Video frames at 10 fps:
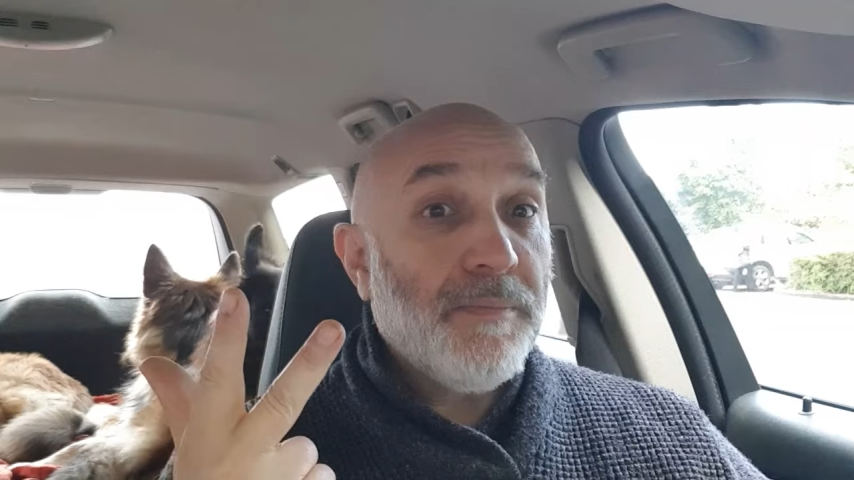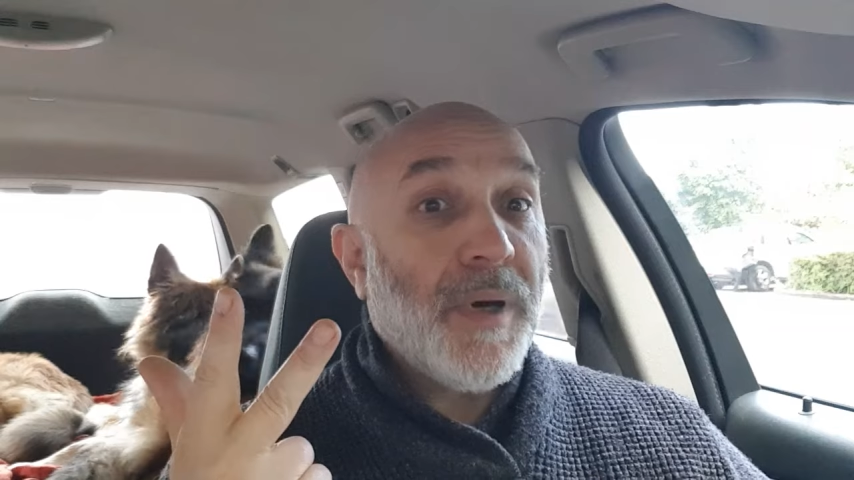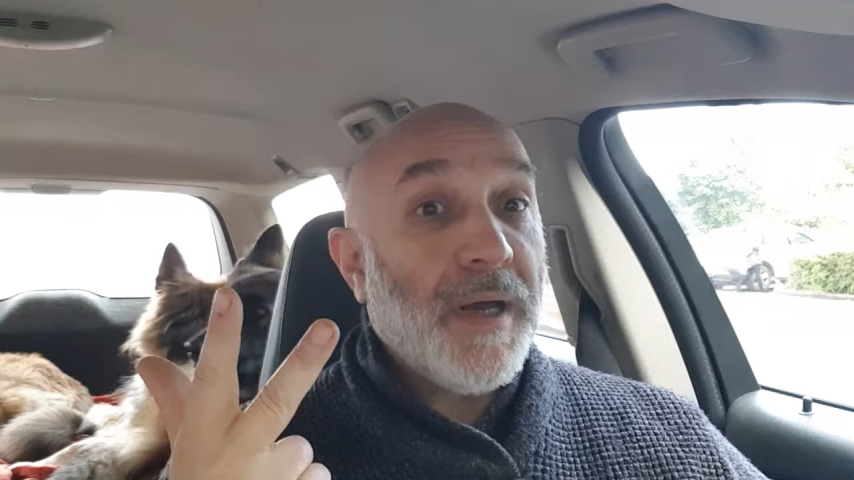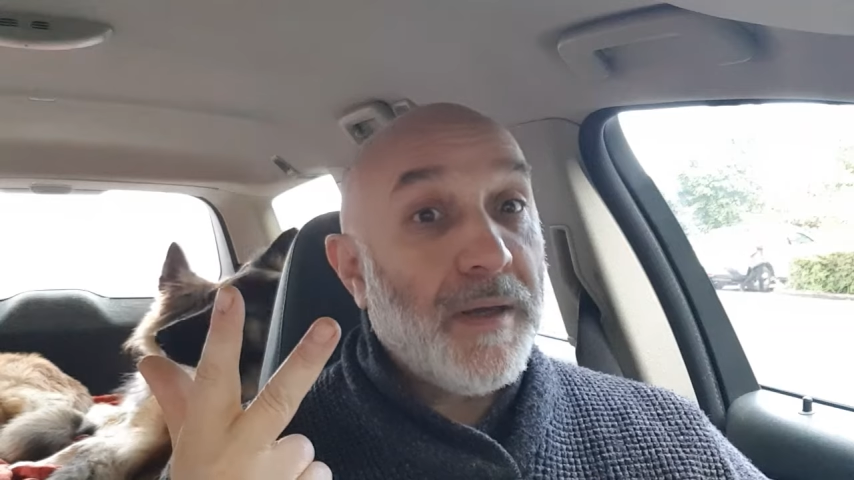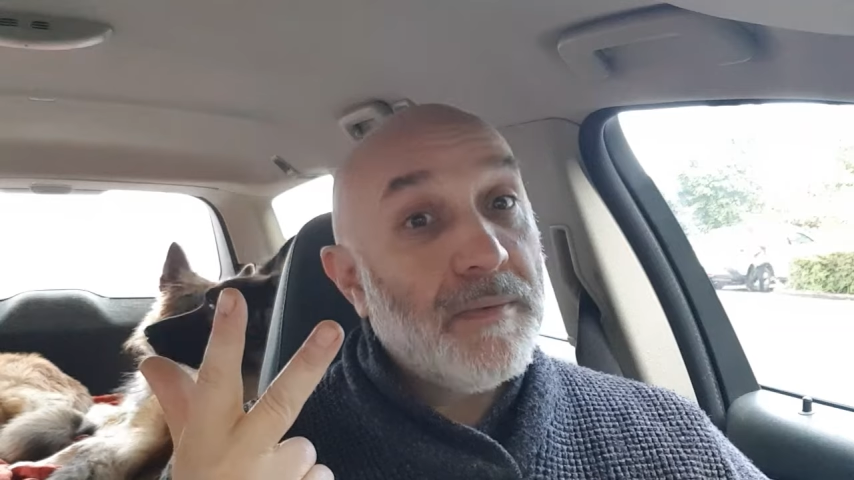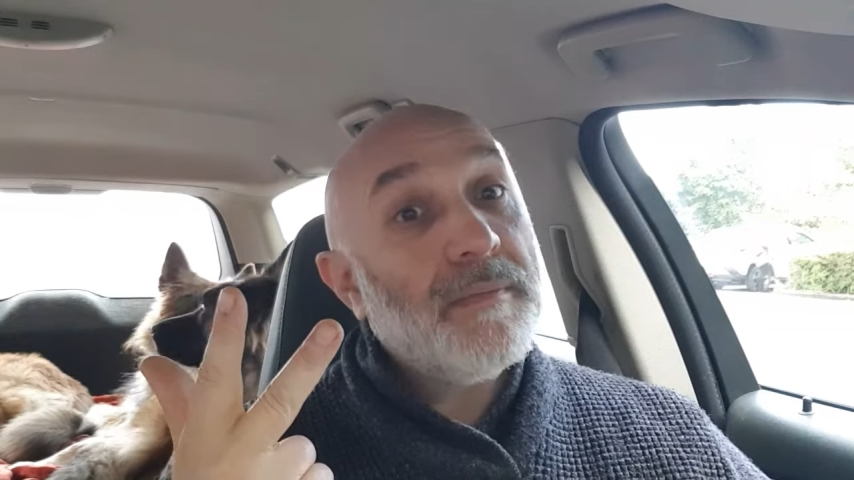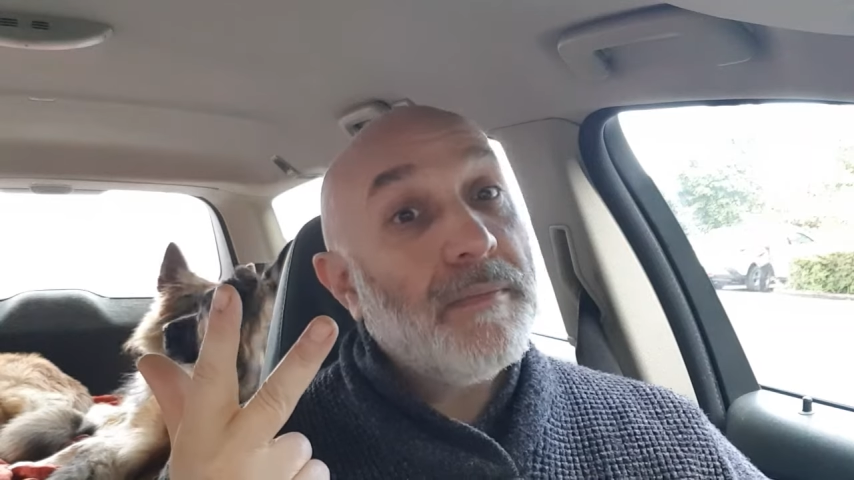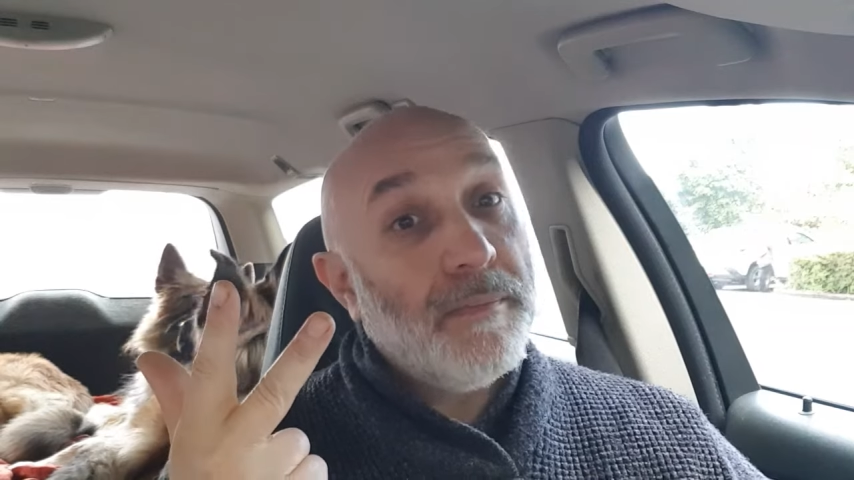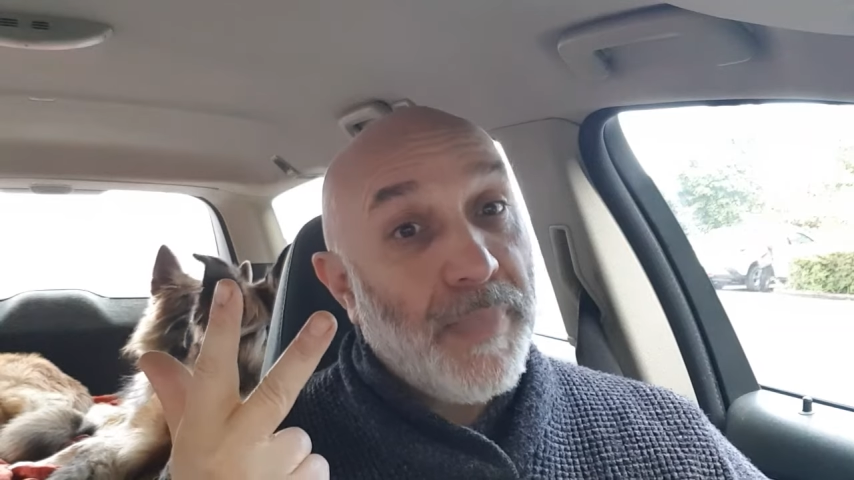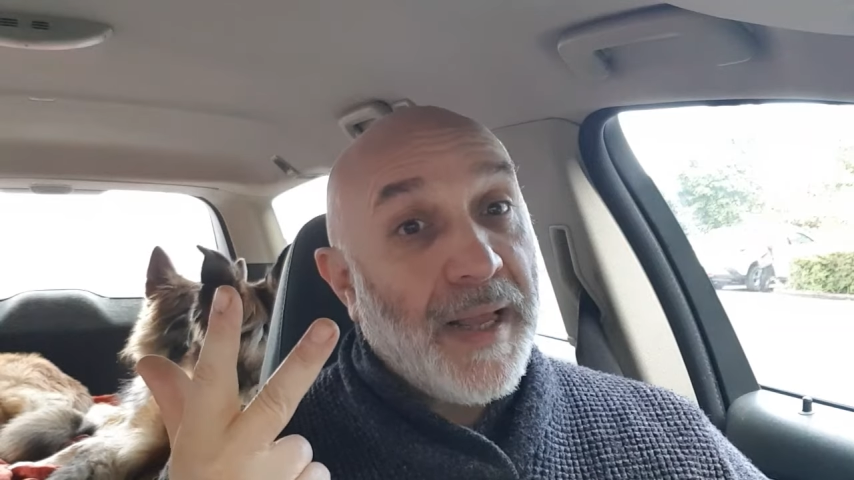by
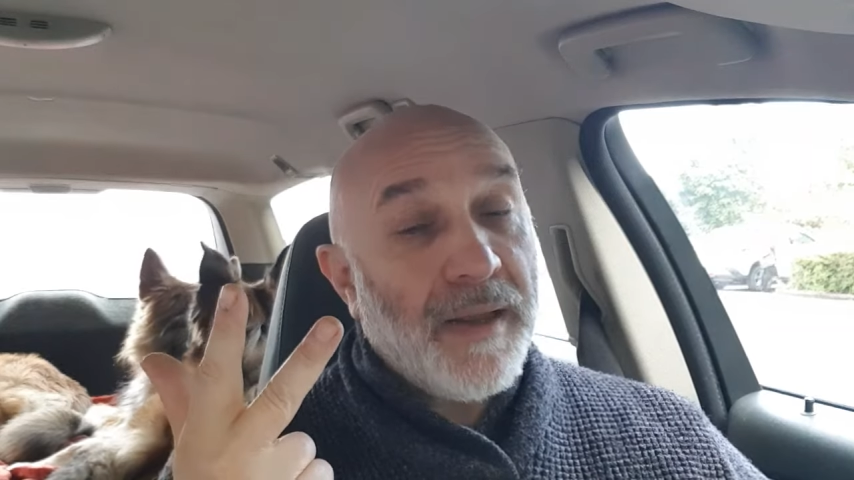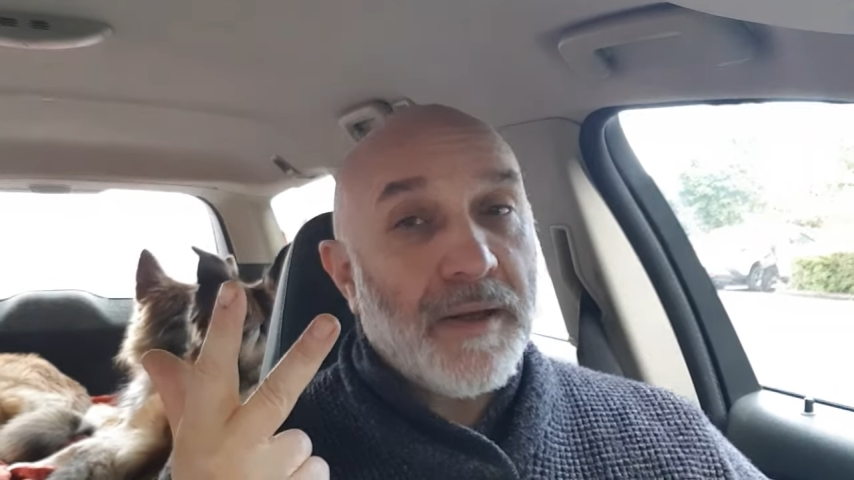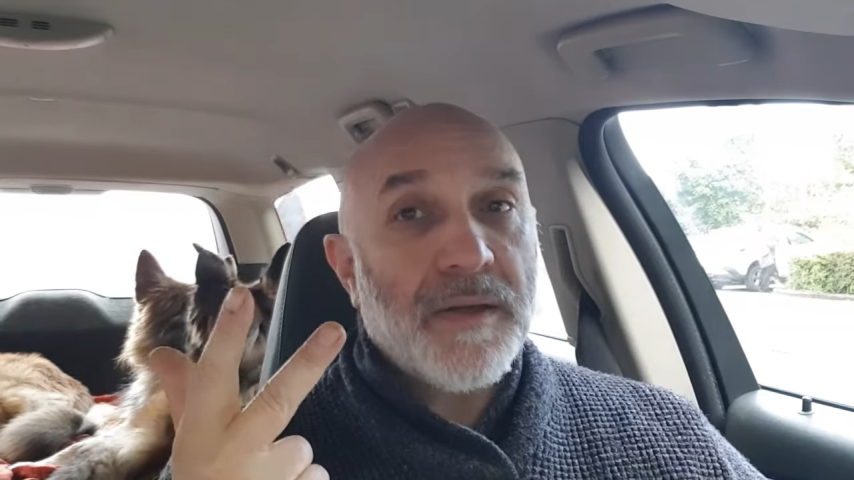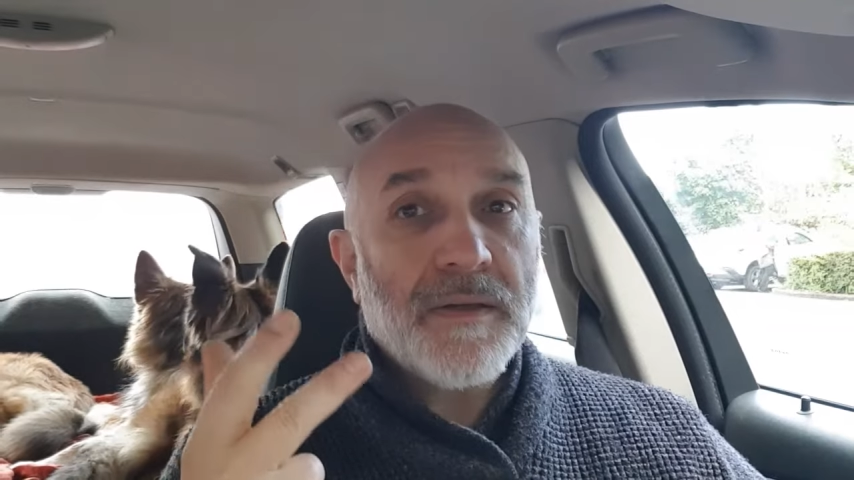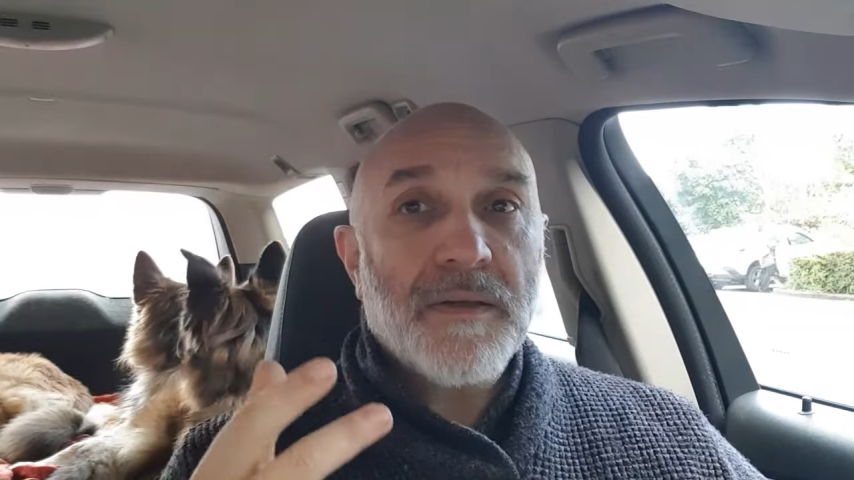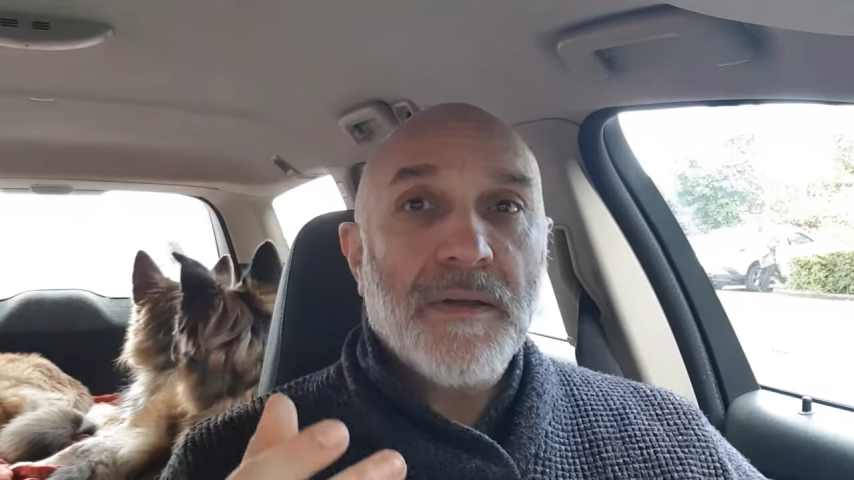blank.